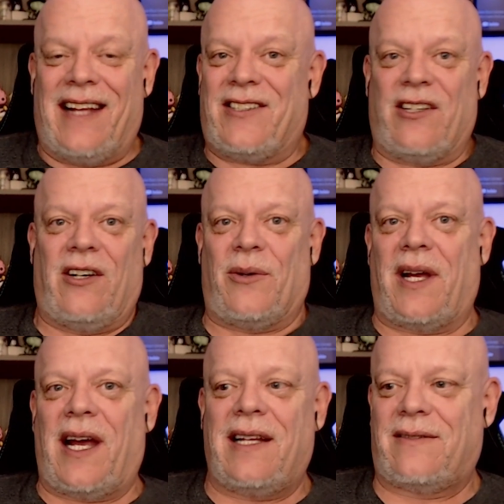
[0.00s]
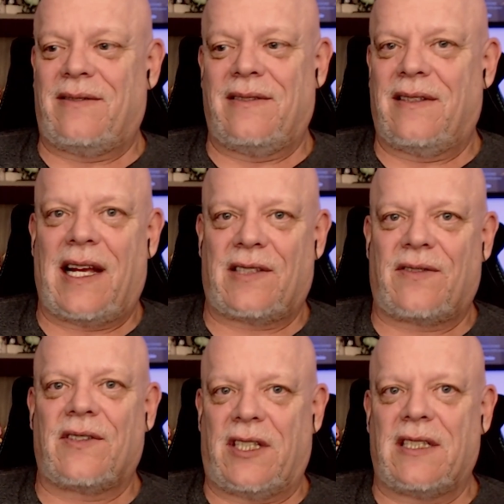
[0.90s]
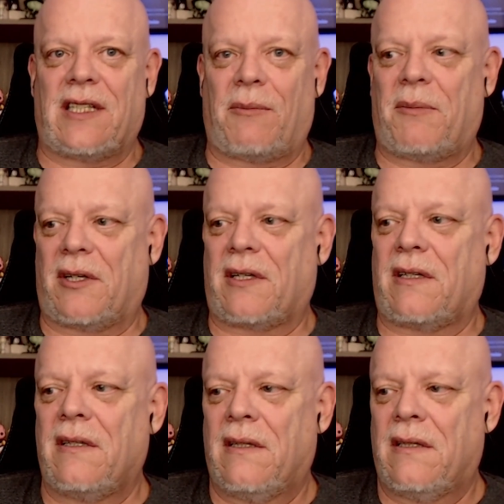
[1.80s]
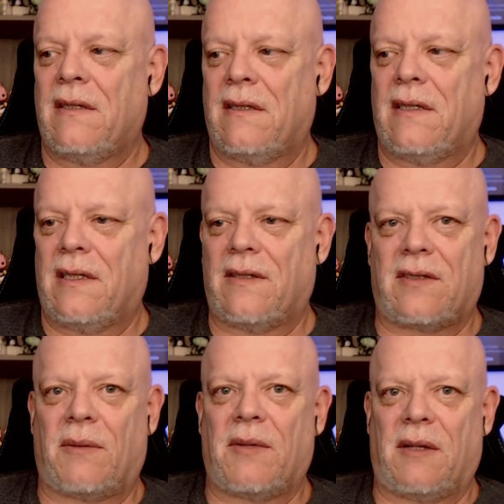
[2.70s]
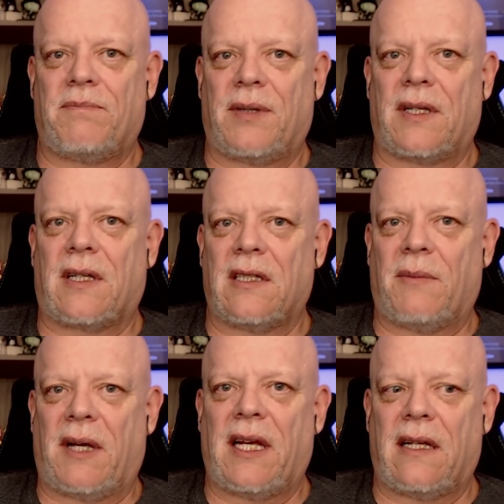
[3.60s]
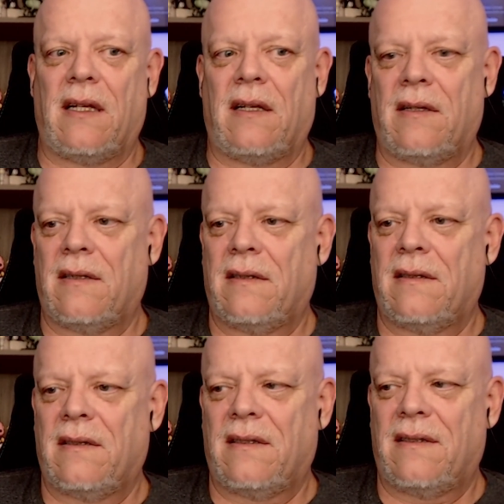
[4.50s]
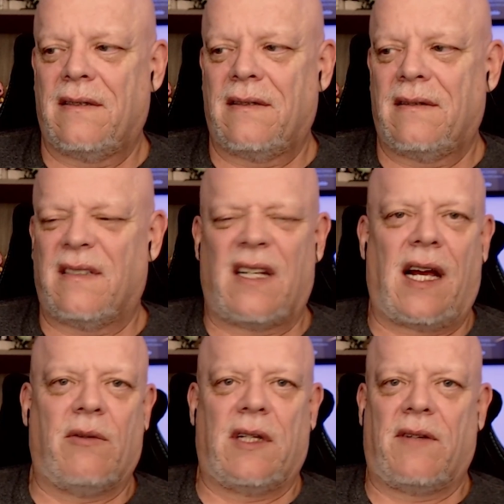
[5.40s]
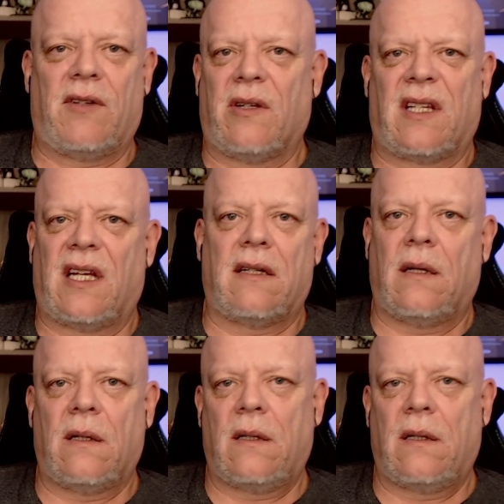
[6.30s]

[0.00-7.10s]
That's the only way I'd ask for cheese on my burger, is if somebody put a gun to my head. No, I wouldn't even do it then.